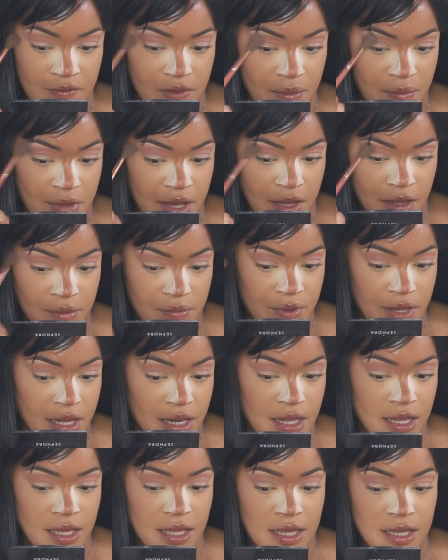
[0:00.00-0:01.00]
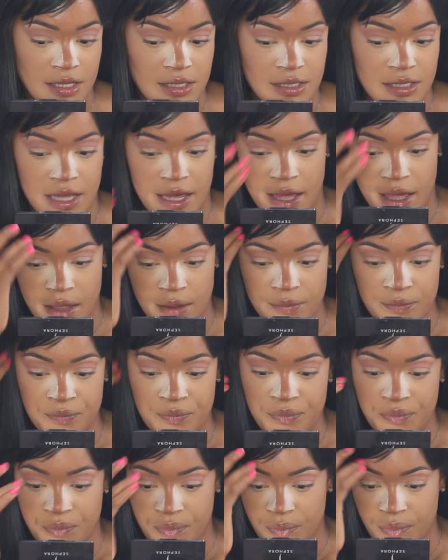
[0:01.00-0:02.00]
of the microblading is that
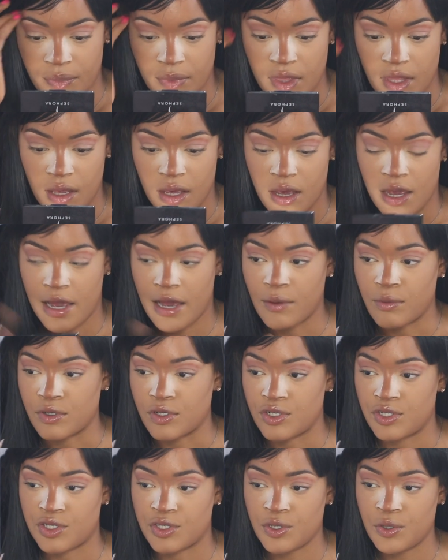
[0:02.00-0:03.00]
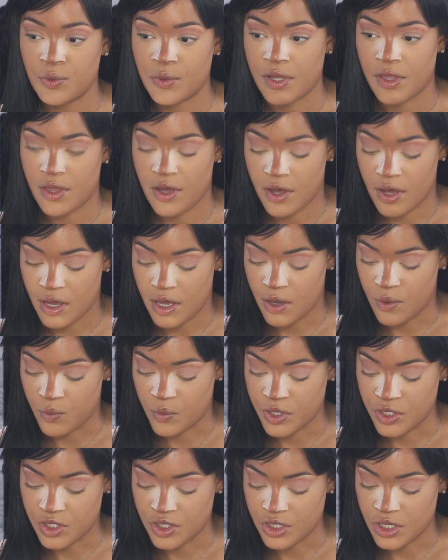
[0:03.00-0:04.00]
I would shoot with her and
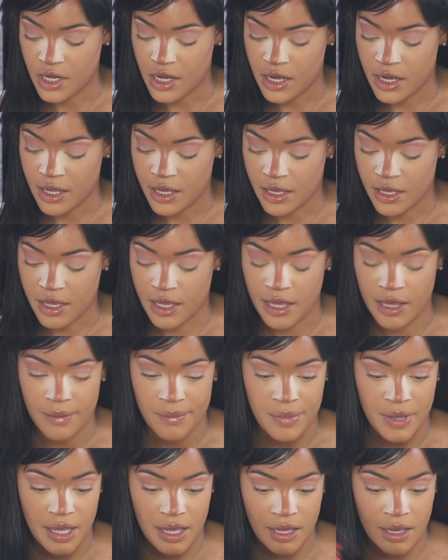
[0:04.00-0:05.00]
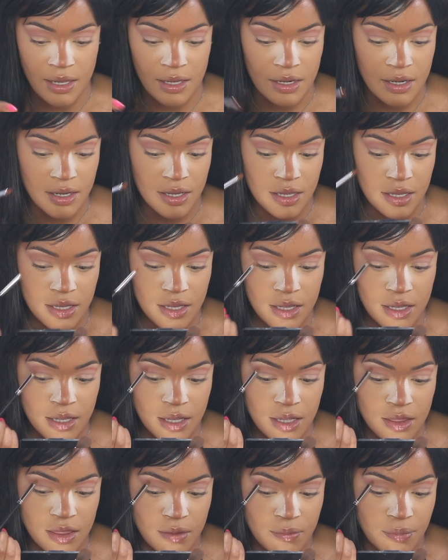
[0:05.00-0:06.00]
we shot a campaign
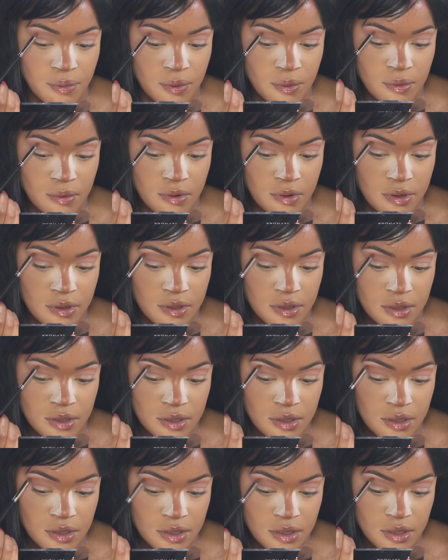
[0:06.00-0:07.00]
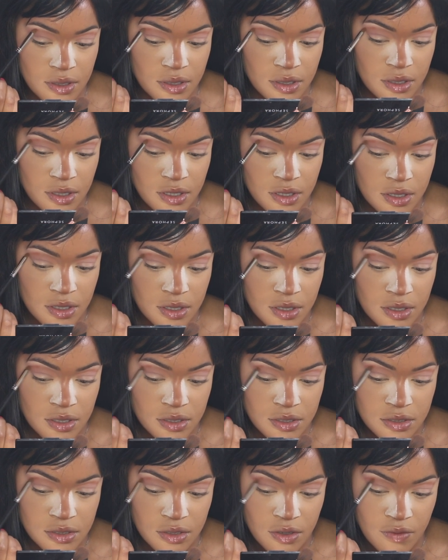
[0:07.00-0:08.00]
in the pool.
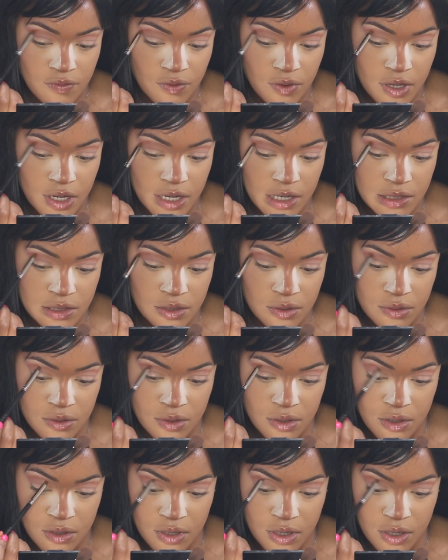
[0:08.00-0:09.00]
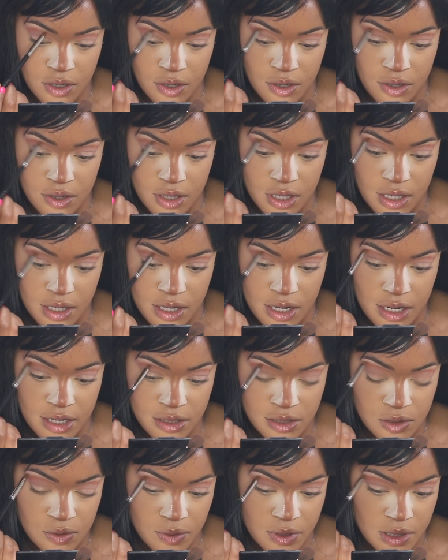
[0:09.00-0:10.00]
So if you guys don't know, your girl
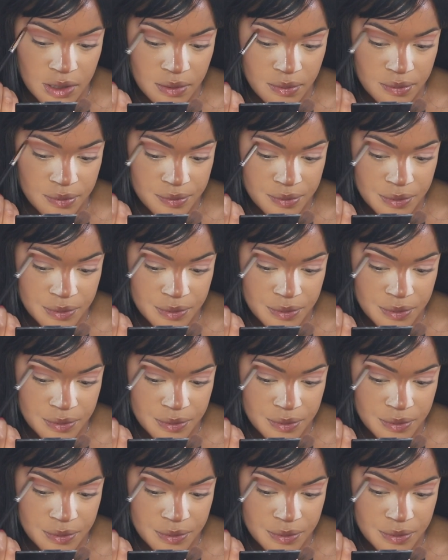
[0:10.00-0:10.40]
cannot swim.